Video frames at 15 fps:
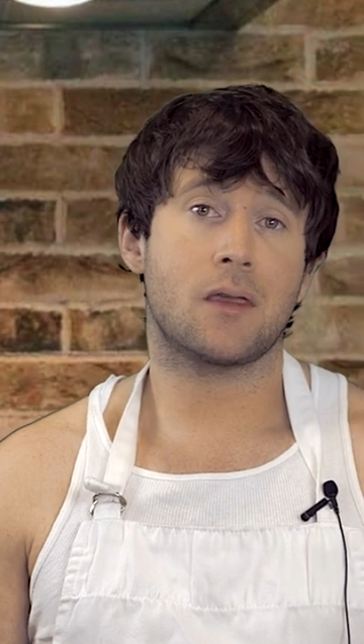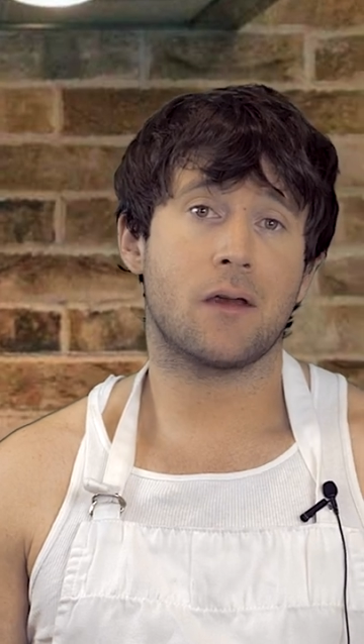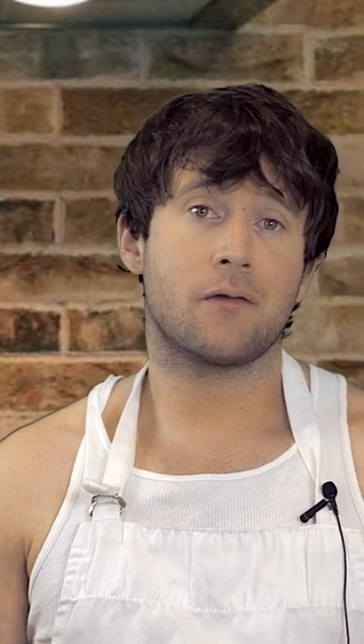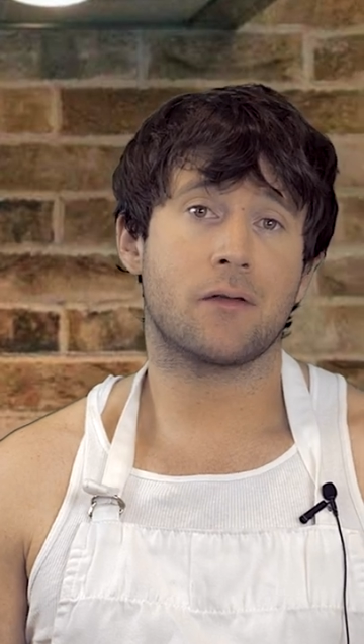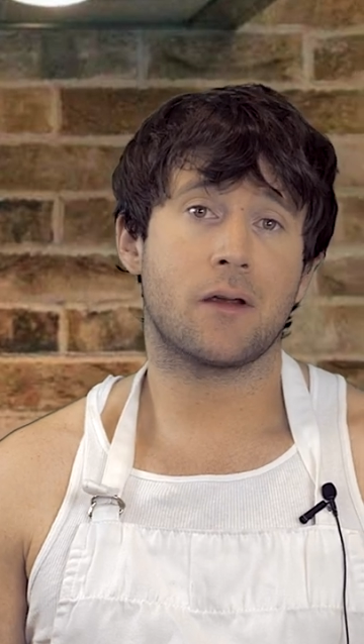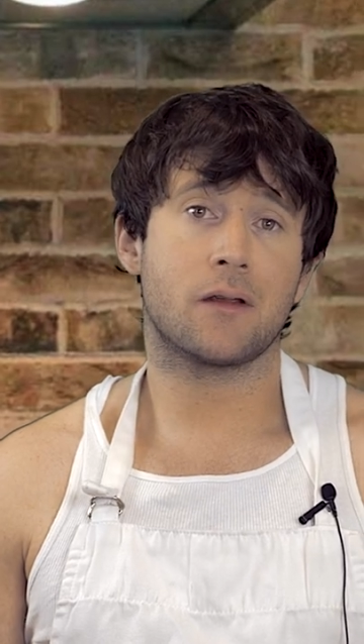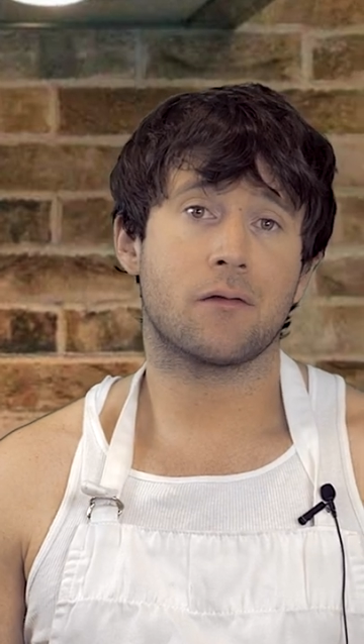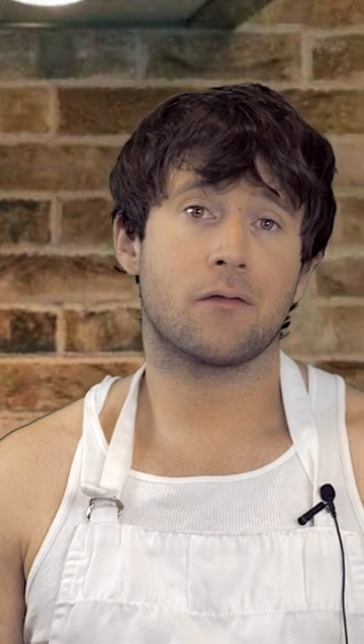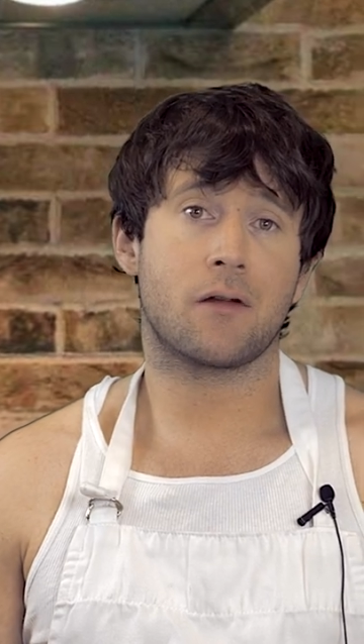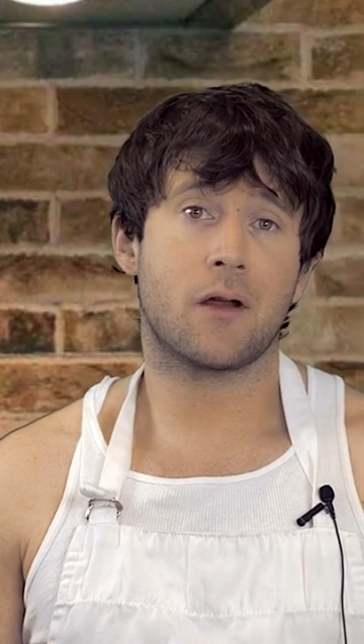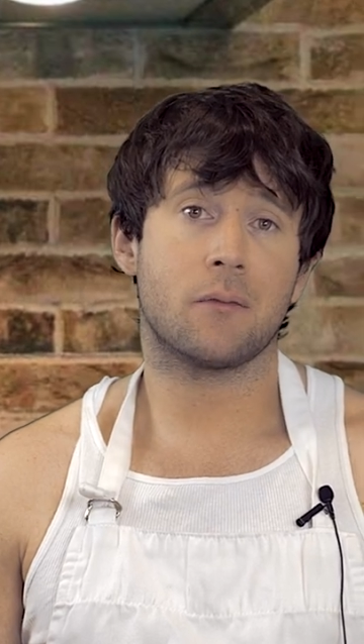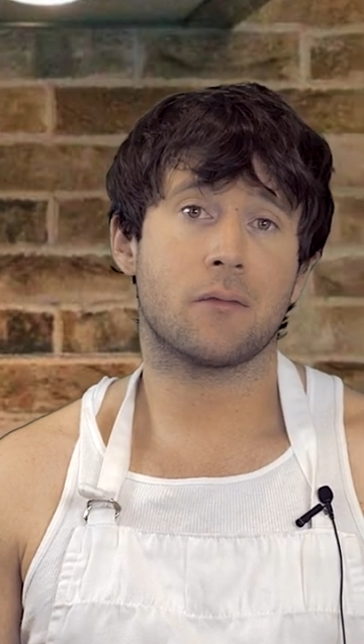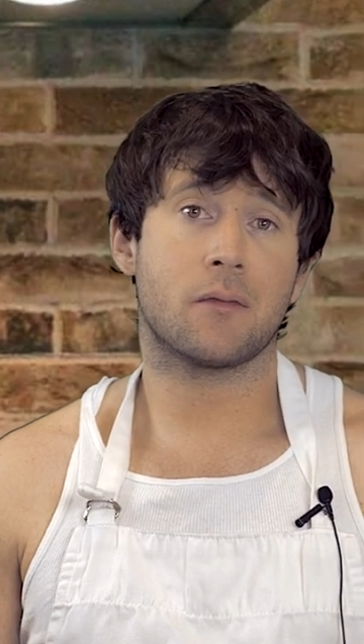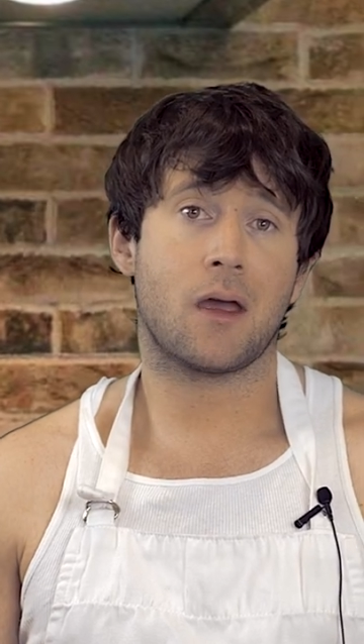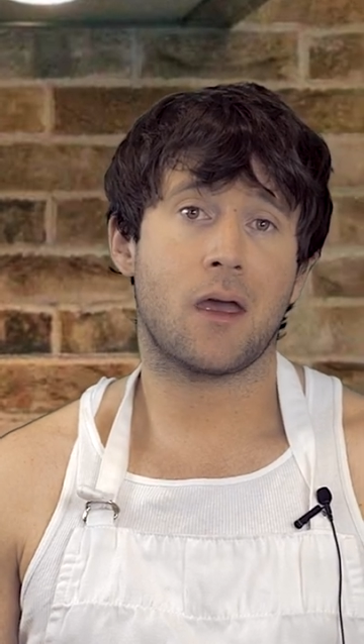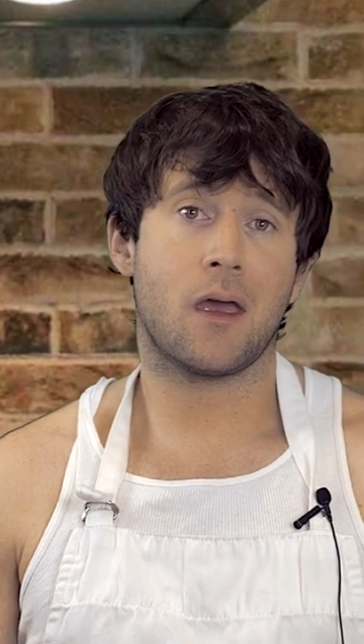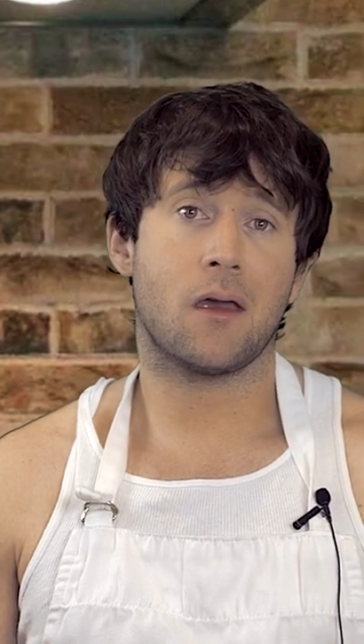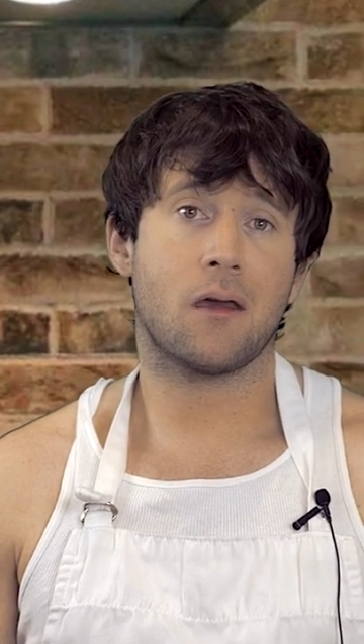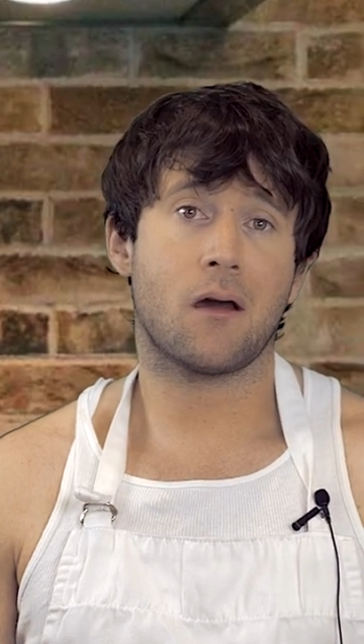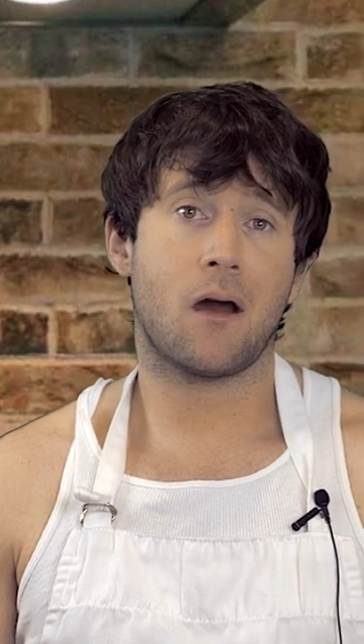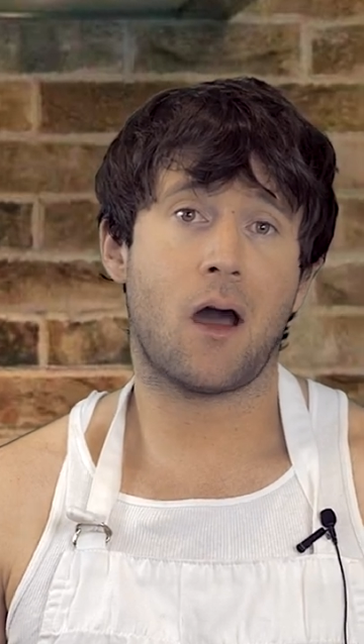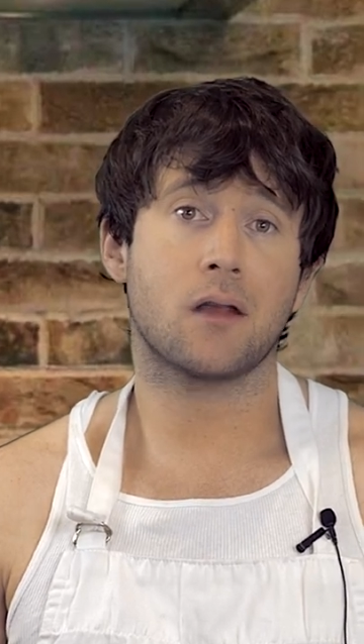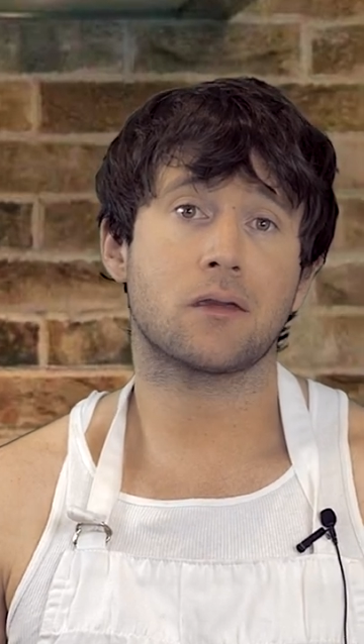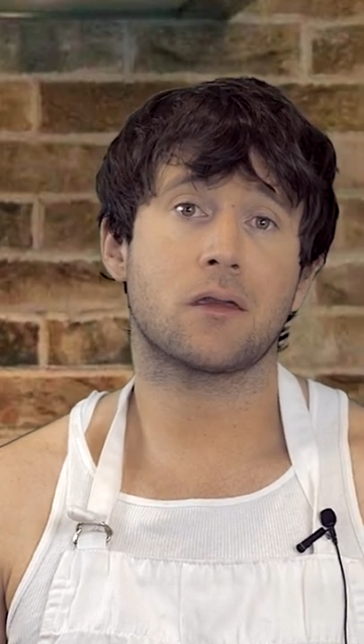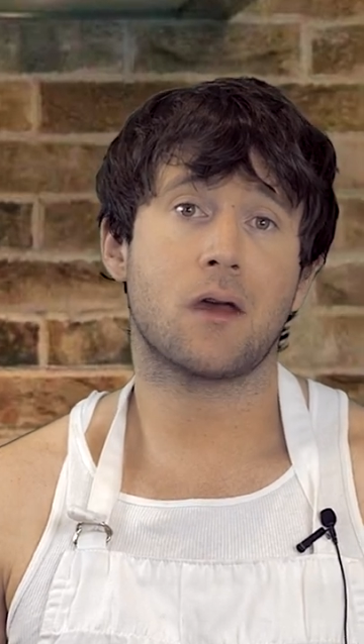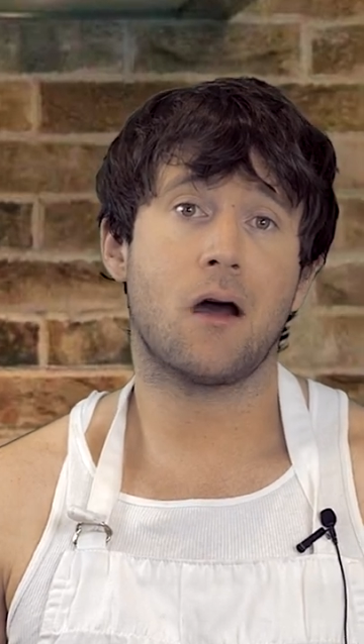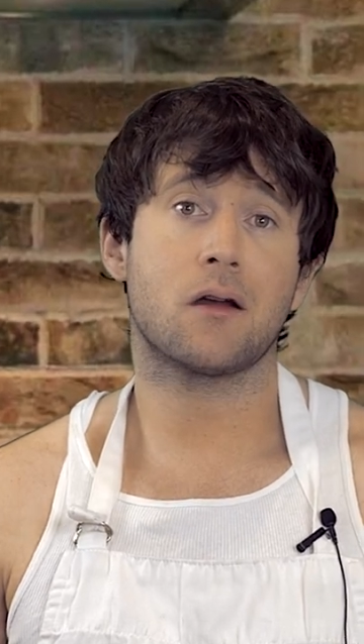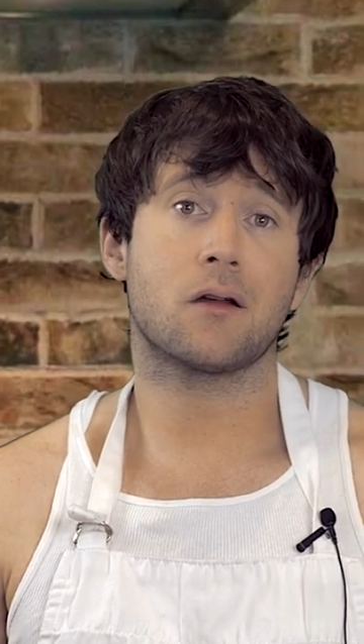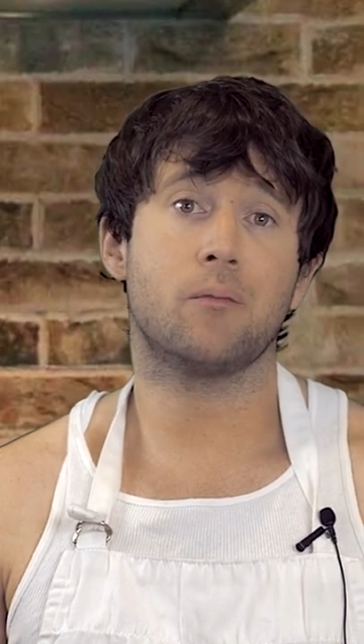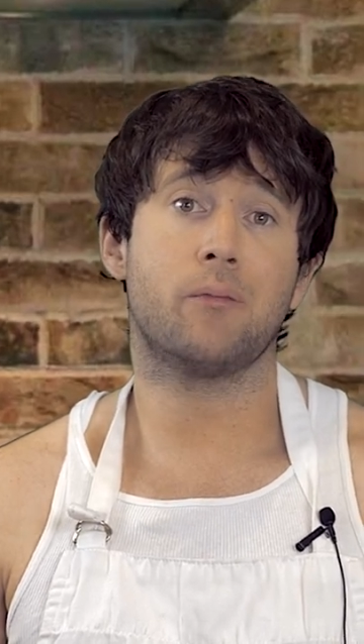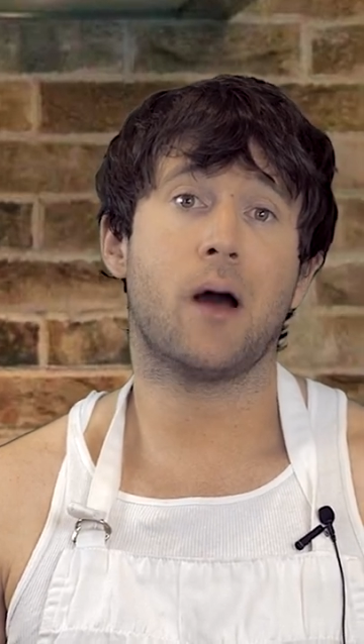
different from a hot dog